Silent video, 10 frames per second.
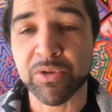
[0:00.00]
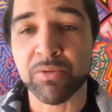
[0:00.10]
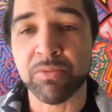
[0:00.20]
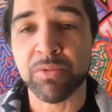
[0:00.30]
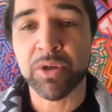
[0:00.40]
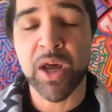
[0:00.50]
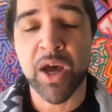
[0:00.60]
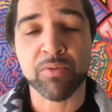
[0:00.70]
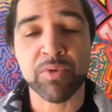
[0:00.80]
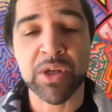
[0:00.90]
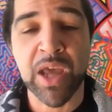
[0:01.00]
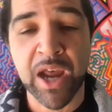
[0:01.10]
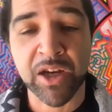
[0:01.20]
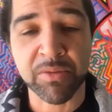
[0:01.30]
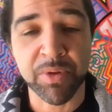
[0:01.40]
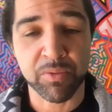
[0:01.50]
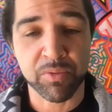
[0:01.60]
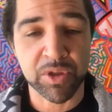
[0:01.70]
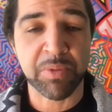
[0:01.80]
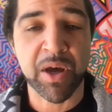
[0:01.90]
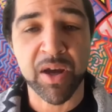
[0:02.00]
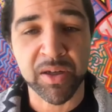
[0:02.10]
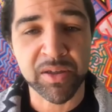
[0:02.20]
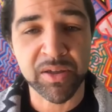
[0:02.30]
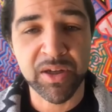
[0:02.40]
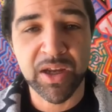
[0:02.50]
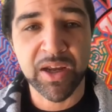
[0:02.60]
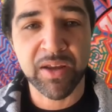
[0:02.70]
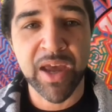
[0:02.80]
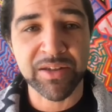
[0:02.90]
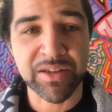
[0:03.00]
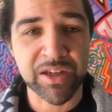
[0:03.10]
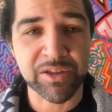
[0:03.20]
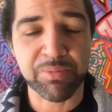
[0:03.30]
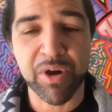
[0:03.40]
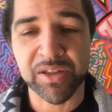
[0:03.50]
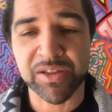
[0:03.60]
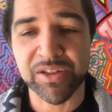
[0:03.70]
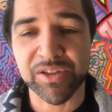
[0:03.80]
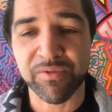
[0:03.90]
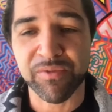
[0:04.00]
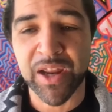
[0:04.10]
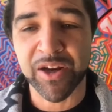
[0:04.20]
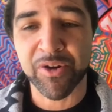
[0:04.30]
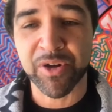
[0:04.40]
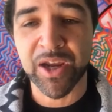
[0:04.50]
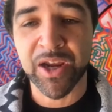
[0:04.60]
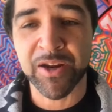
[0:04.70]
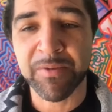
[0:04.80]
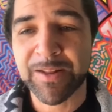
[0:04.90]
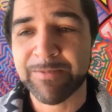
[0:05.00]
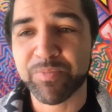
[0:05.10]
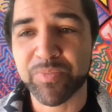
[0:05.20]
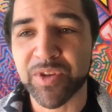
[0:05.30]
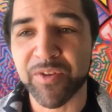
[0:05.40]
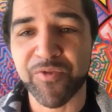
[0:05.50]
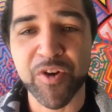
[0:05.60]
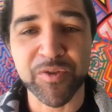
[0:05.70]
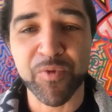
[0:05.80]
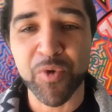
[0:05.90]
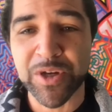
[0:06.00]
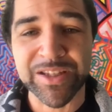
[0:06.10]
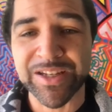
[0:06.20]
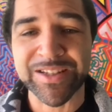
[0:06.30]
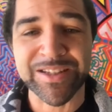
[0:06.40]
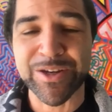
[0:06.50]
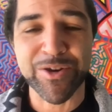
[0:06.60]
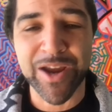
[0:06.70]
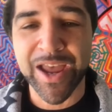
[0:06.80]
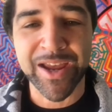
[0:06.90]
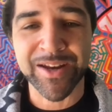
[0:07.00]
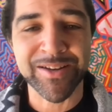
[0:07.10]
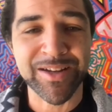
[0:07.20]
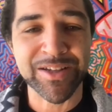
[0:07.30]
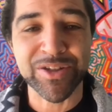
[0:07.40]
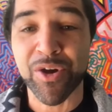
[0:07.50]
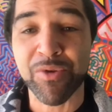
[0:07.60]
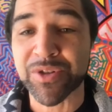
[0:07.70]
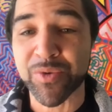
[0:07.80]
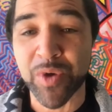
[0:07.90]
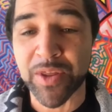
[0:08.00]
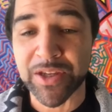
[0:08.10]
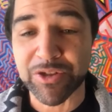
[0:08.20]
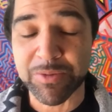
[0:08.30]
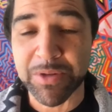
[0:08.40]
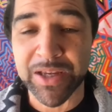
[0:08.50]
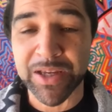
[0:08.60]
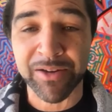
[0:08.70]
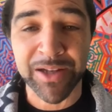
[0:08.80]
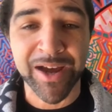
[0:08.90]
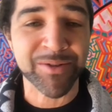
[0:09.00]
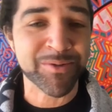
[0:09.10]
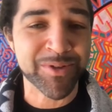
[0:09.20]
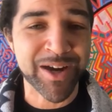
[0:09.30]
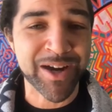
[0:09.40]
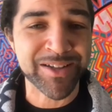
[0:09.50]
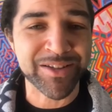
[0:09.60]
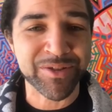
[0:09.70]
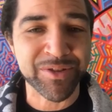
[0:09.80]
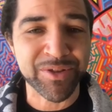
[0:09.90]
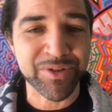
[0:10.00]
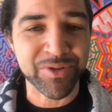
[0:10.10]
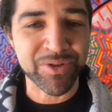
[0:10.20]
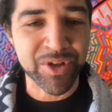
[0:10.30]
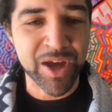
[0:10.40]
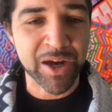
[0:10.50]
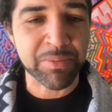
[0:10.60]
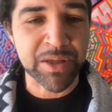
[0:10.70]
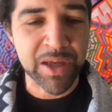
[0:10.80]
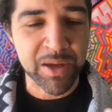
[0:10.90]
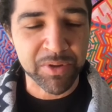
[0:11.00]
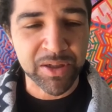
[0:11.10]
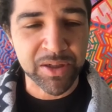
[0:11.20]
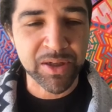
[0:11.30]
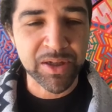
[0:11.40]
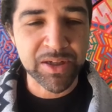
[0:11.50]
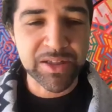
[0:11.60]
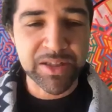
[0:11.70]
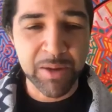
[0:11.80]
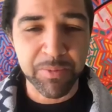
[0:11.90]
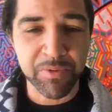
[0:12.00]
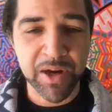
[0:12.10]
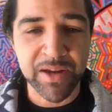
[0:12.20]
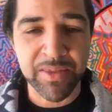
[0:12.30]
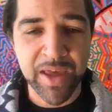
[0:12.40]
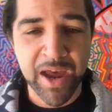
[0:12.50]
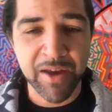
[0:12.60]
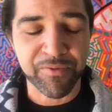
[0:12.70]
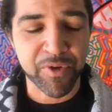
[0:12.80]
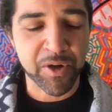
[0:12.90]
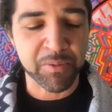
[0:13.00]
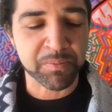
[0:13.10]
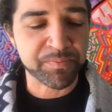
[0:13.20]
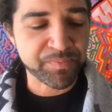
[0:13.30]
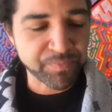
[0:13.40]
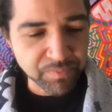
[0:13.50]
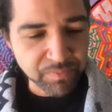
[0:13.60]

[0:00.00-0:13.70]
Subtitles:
to not react, but respond. And that takes a process of like, okay, the first voice that is in your head isn't always the one that you speak out loud, right? You got to be able to separate that from,